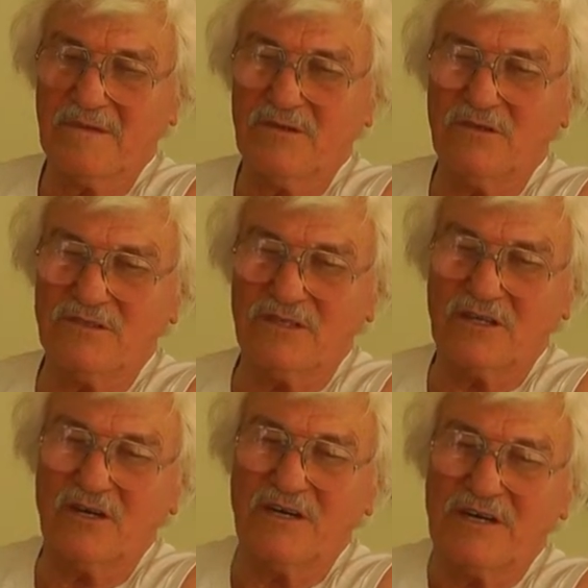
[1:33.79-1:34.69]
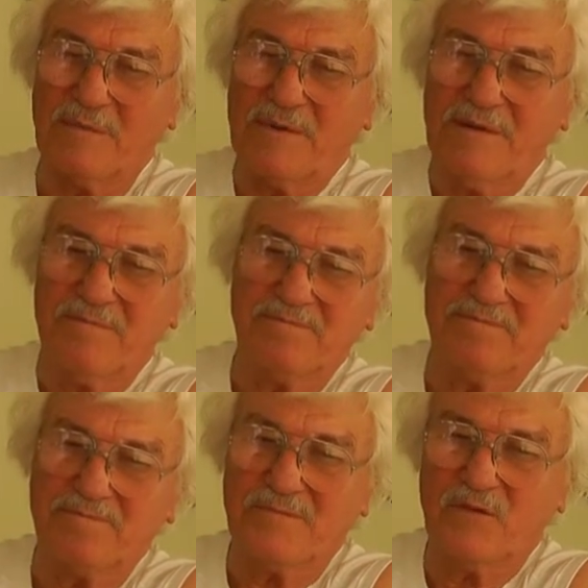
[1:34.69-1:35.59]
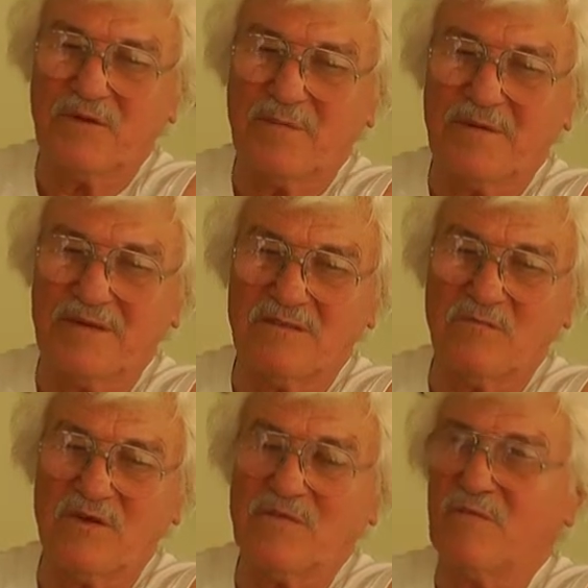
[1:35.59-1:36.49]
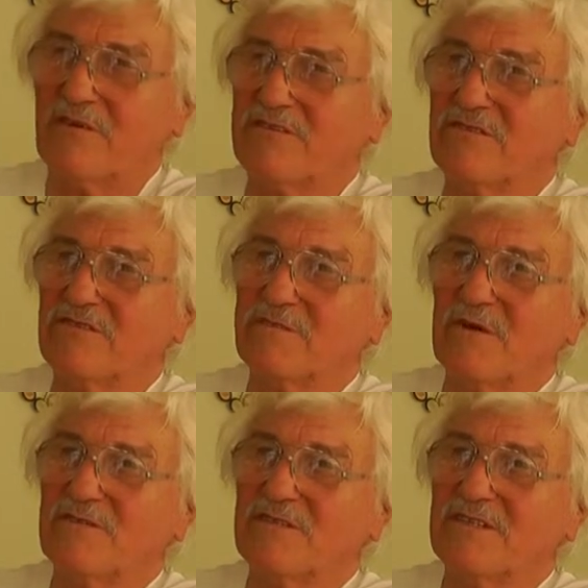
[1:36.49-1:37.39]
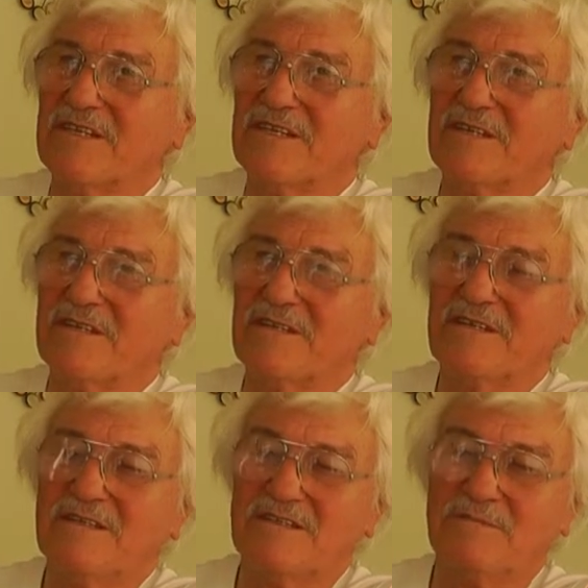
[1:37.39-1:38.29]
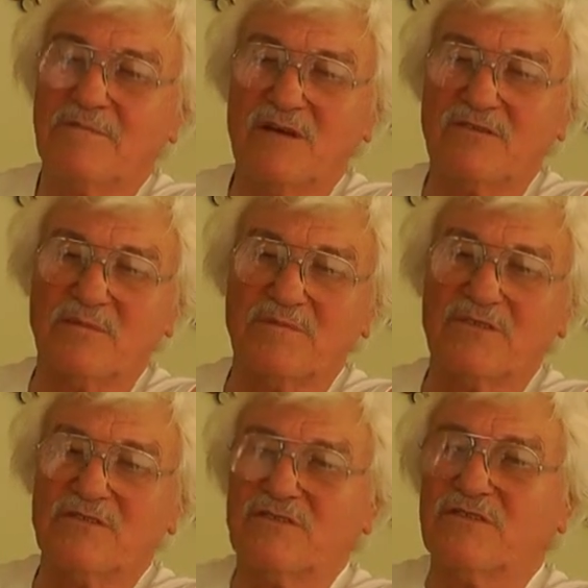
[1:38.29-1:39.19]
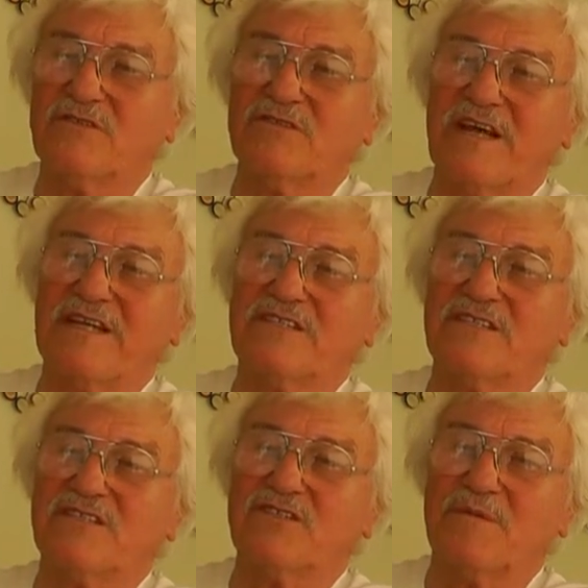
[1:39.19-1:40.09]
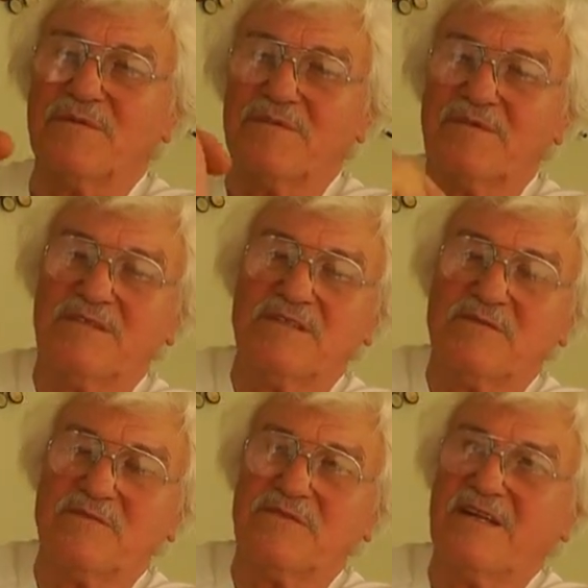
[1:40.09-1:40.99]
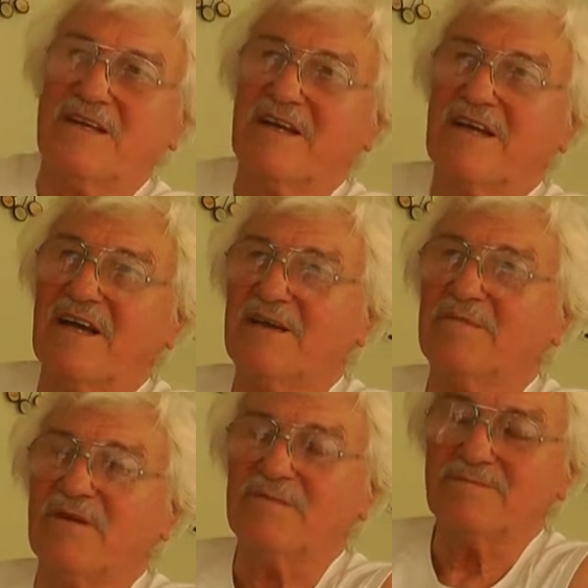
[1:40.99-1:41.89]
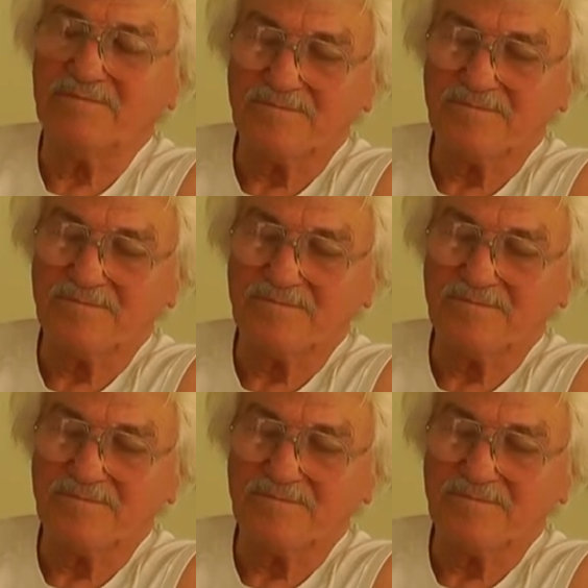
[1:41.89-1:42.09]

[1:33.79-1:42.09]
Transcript: used to glide a bit. All depends on wind pressure, I suppose, and that, So most of them, as soon as that engine stopped, they just down they came, Right.